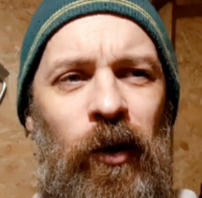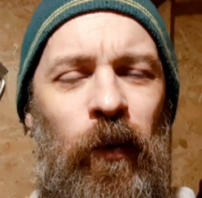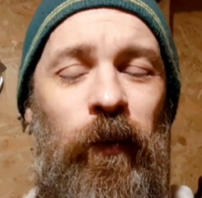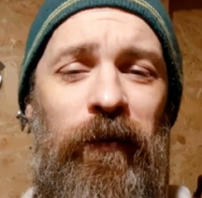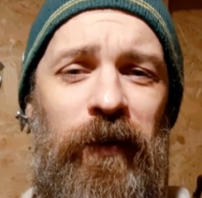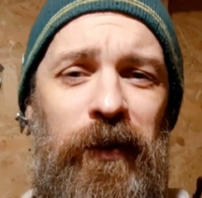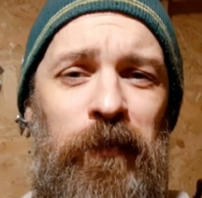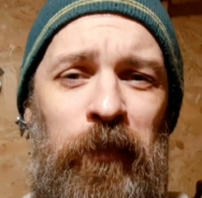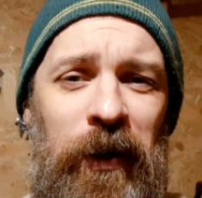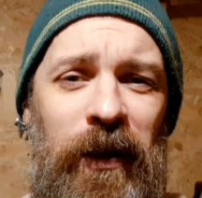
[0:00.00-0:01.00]
with this
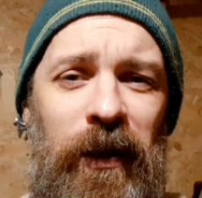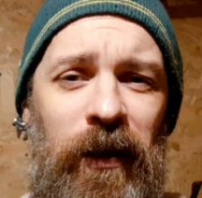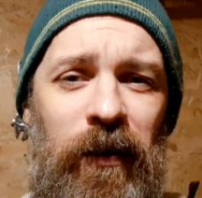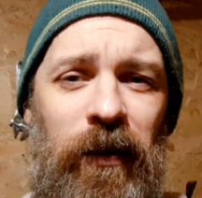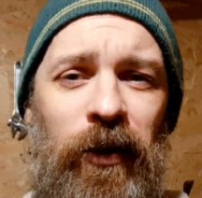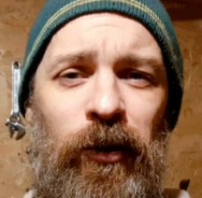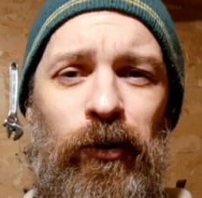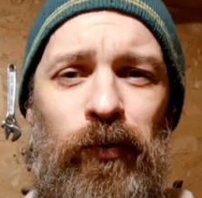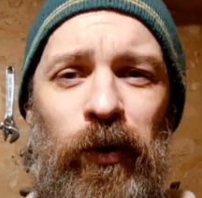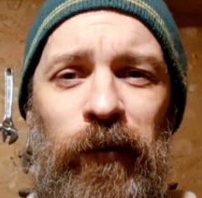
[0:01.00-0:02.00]
being a
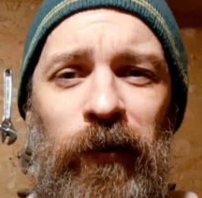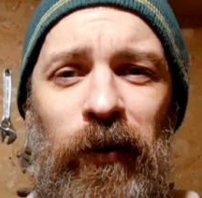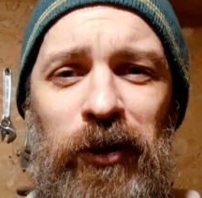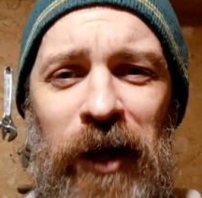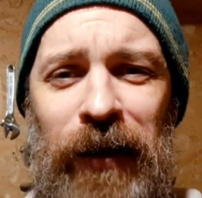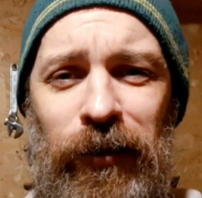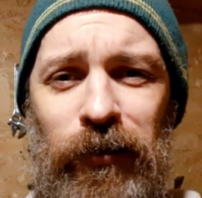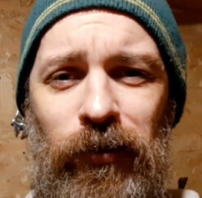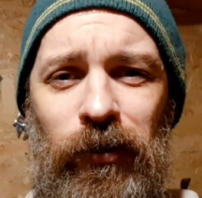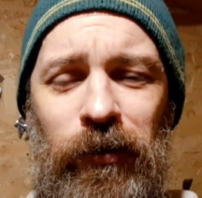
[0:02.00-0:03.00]
use what you've got
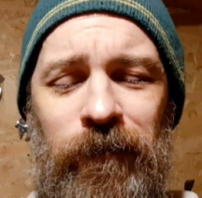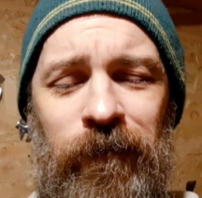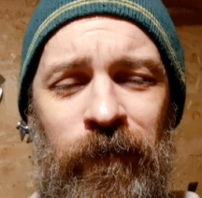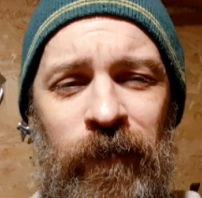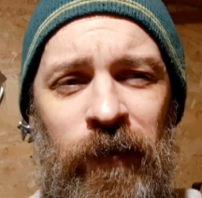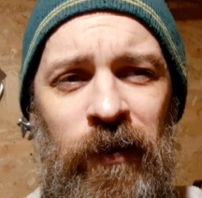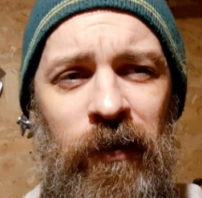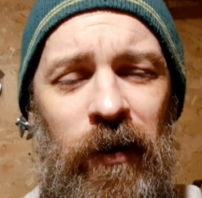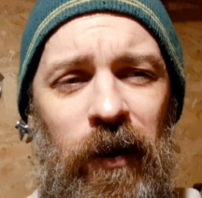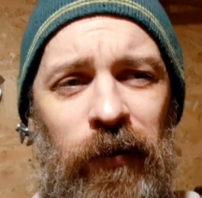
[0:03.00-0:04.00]
challenge,
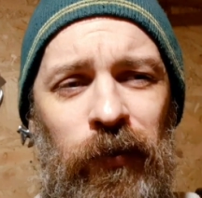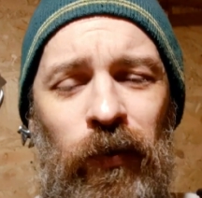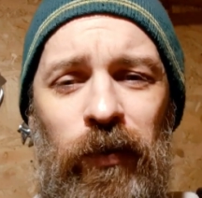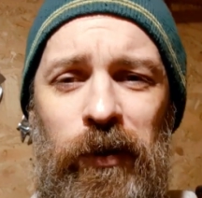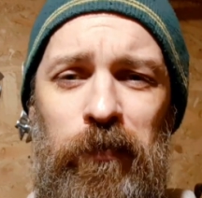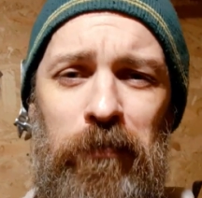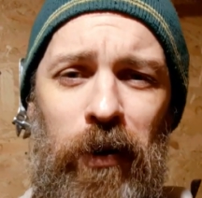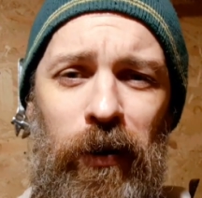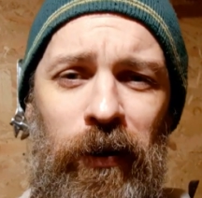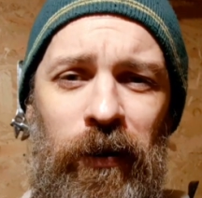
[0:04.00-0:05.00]
I thought this
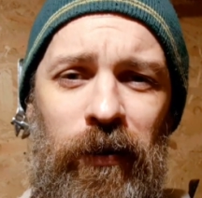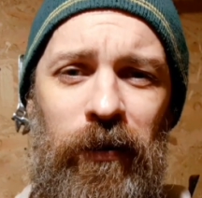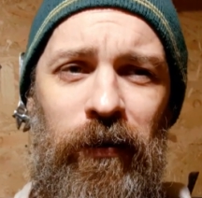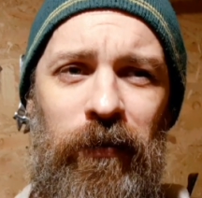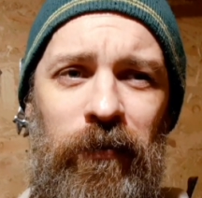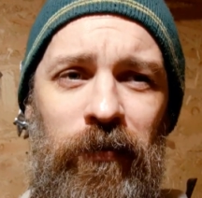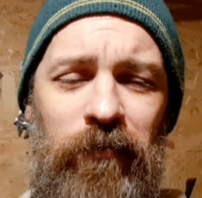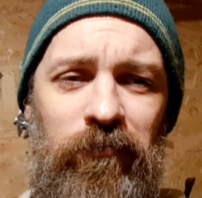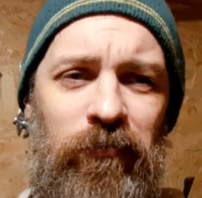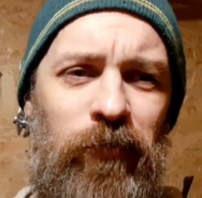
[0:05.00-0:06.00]
might
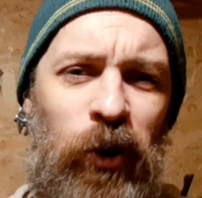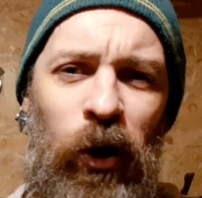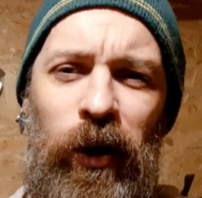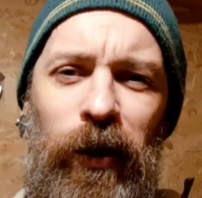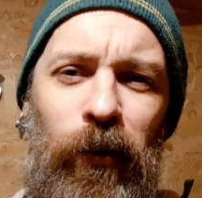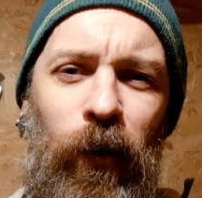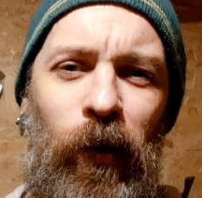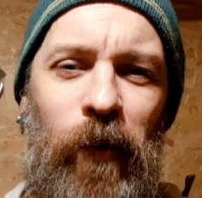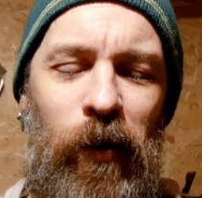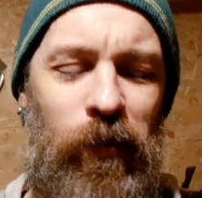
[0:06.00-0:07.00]
tie in
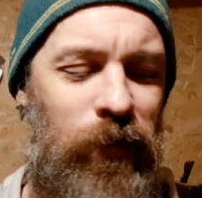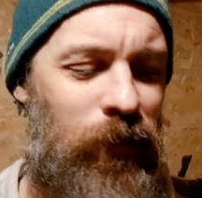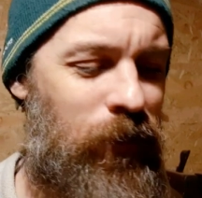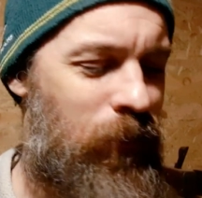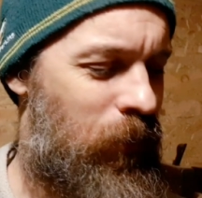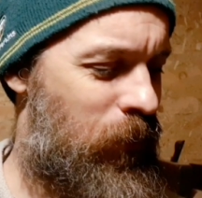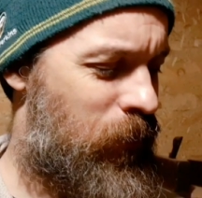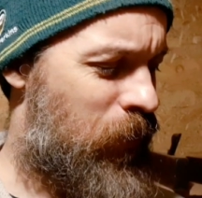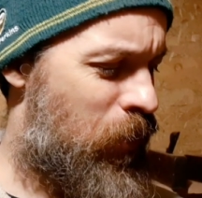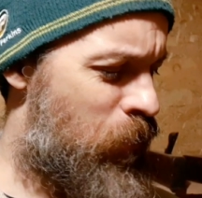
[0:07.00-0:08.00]
quite well with it, you see.
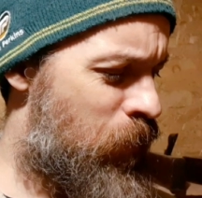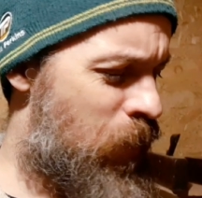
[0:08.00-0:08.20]
So